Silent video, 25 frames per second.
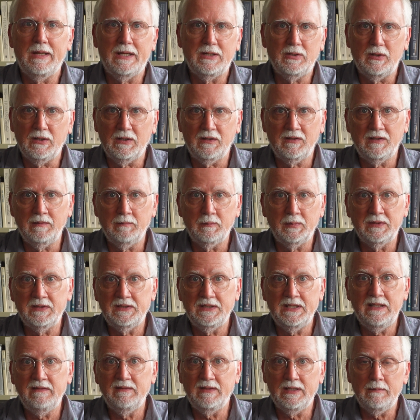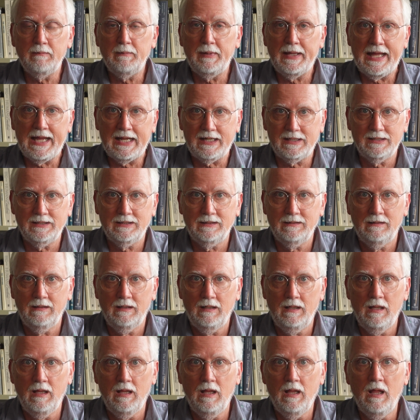metrics and perceived impact.
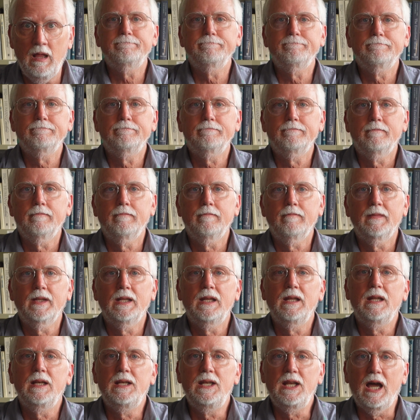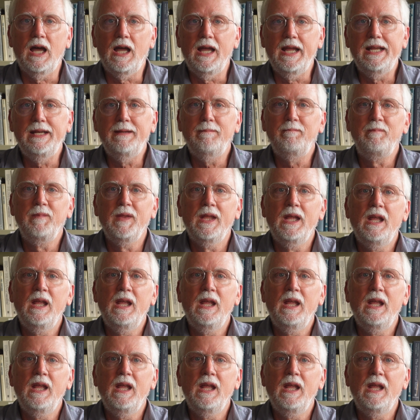9.